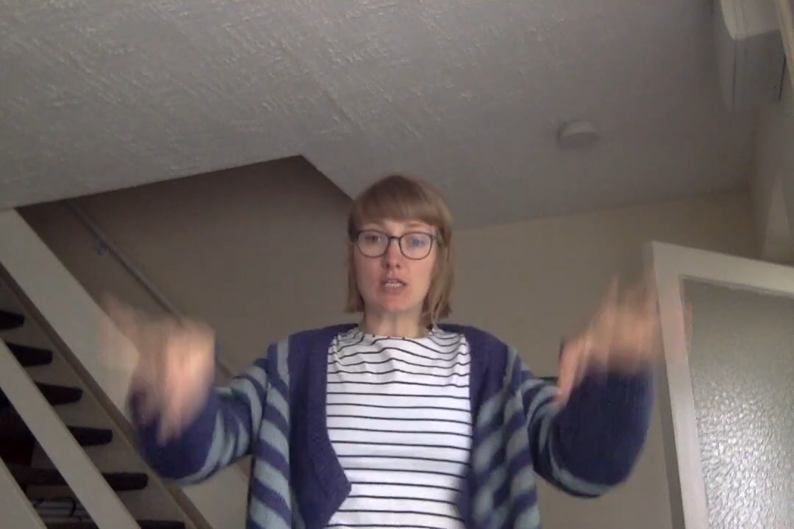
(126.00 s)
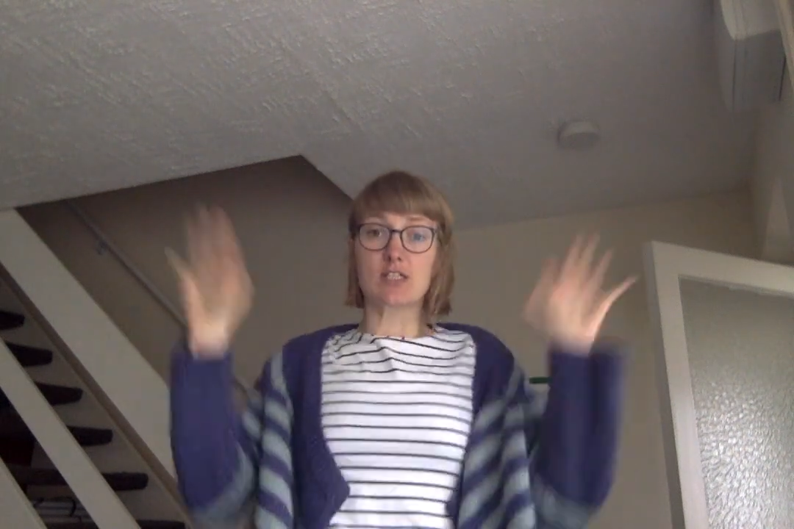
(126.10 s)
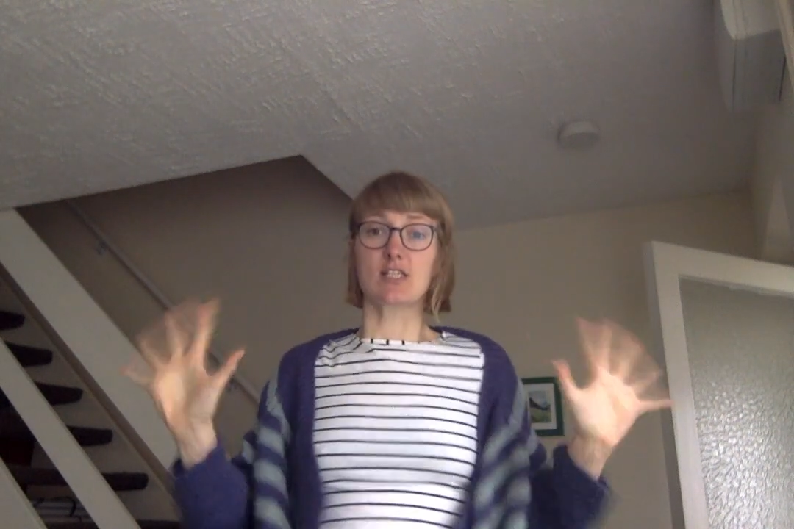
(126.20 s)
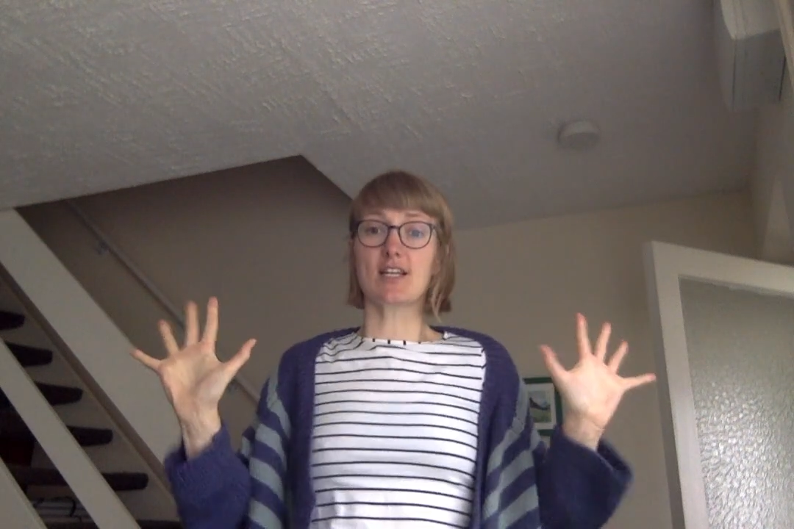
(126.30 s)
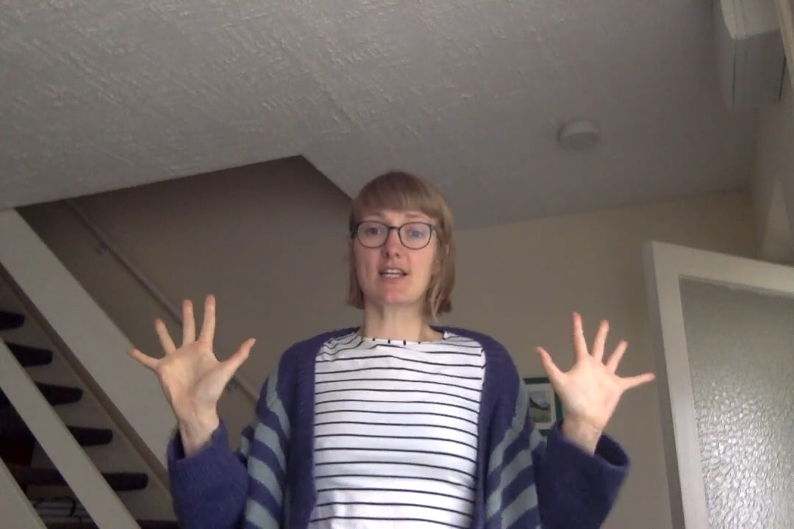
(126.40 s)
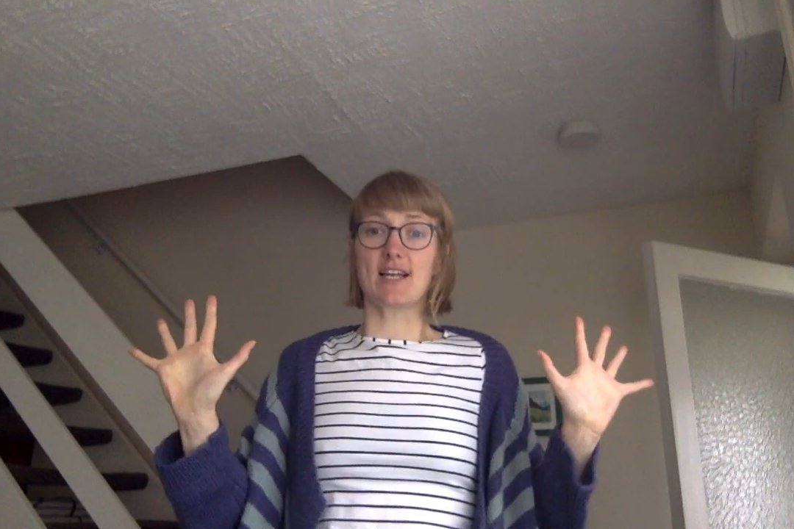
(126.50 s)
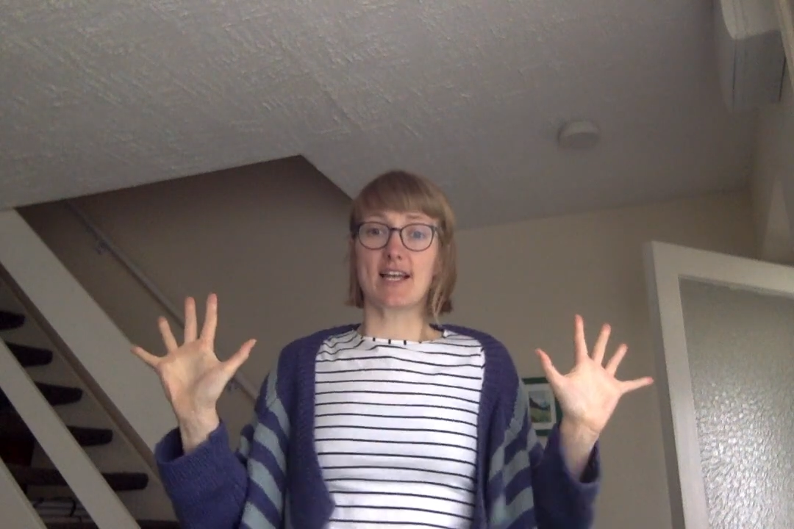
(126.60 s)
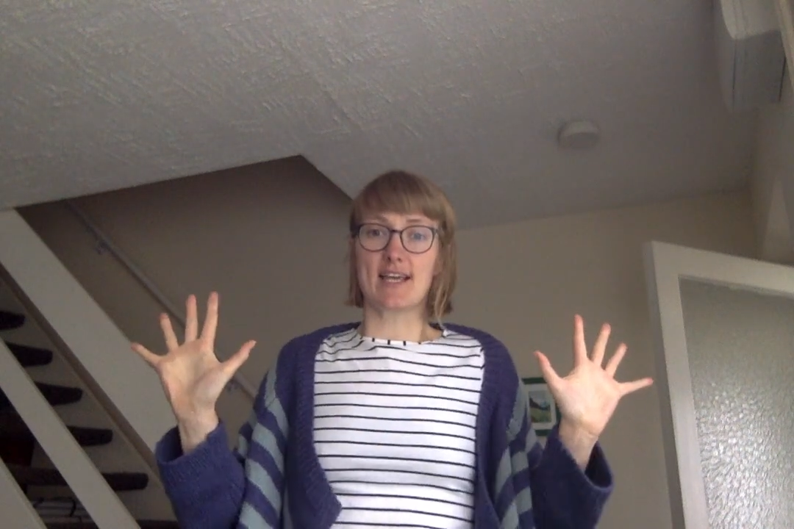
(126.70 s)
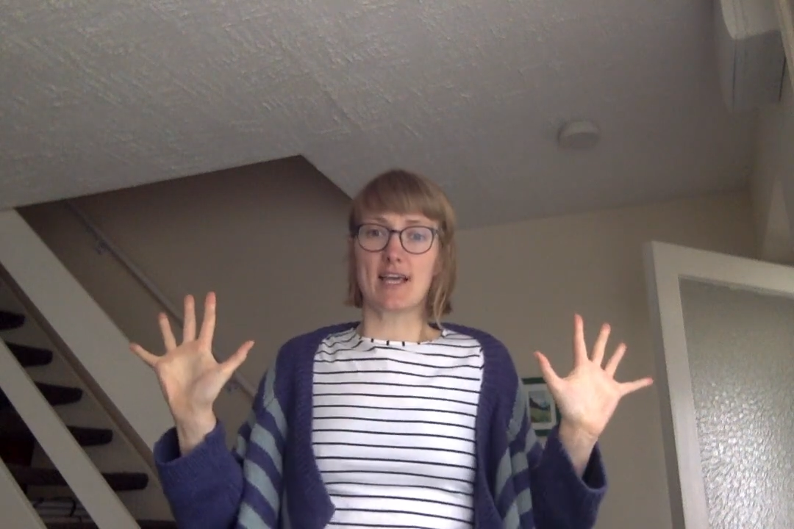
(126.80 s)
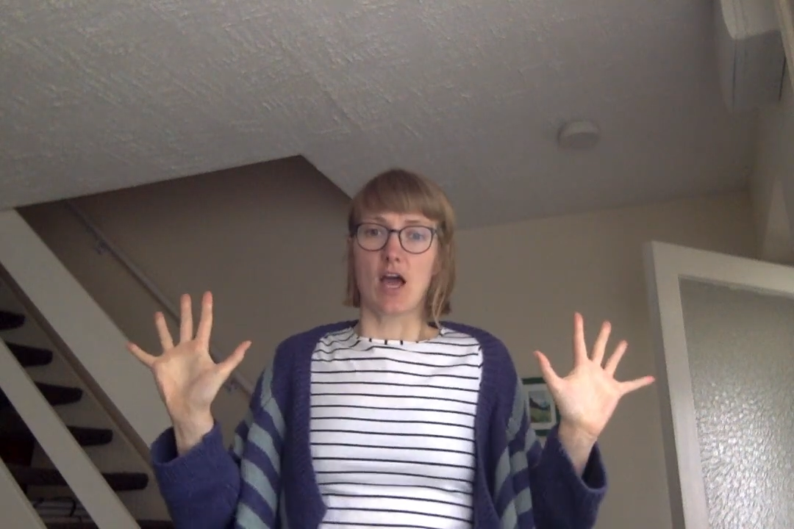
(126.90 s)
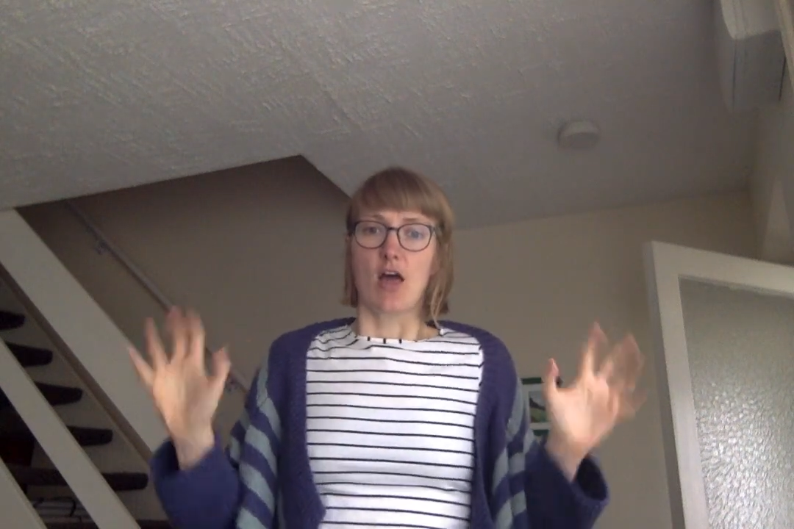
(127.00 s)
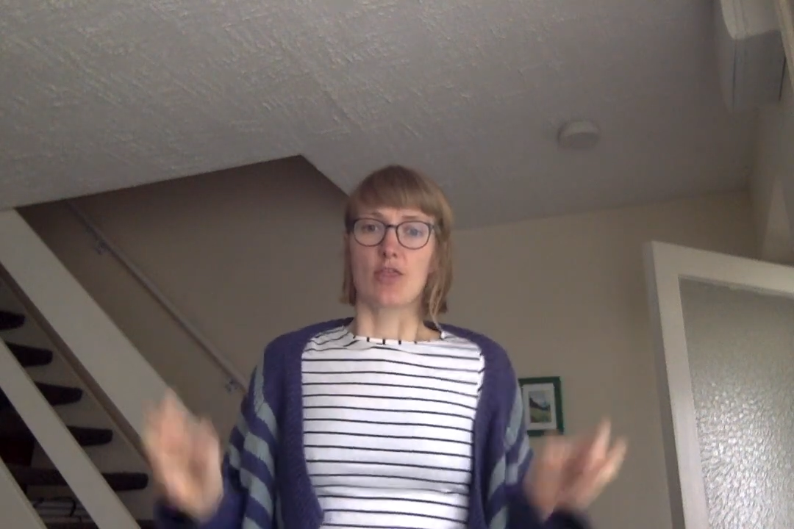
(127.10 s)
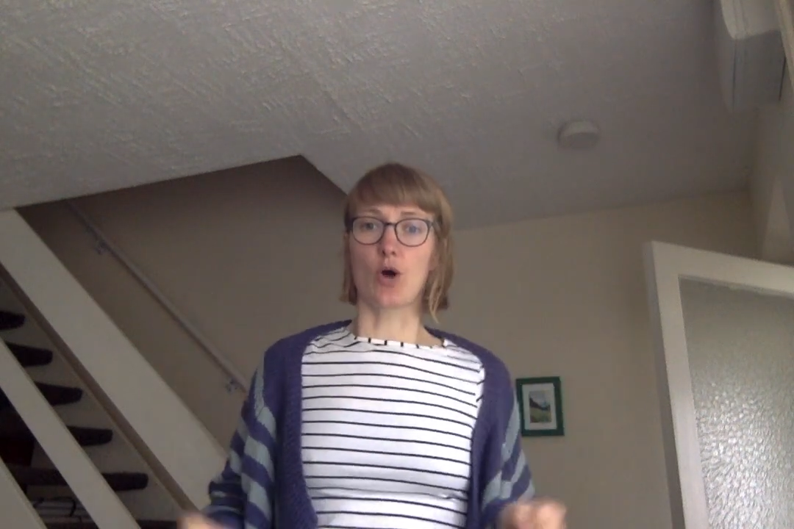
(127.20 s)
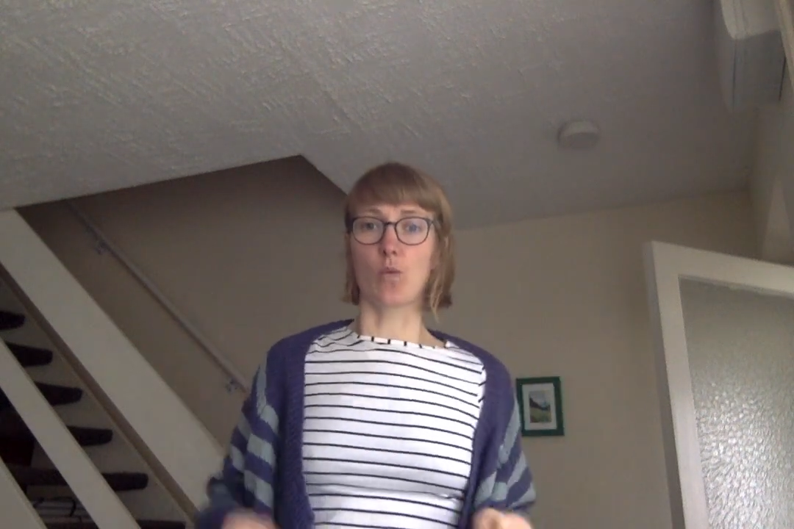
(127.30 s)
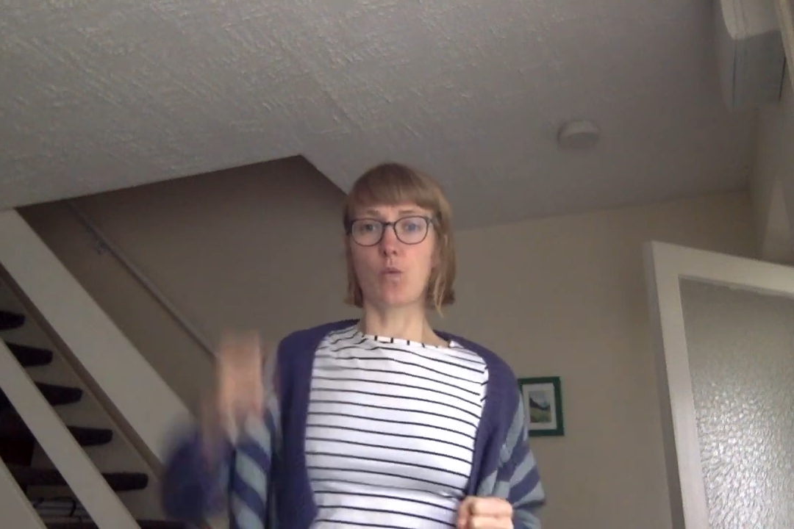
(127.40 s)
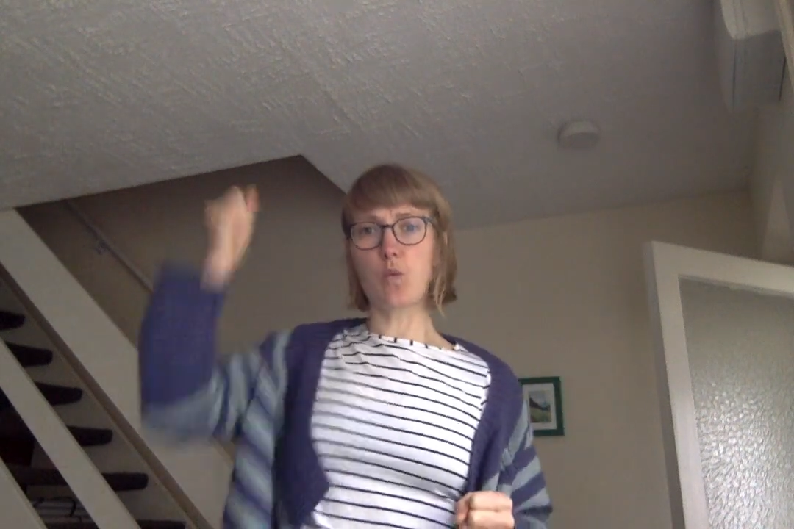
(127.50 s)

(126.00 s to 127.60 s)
Suddenly, the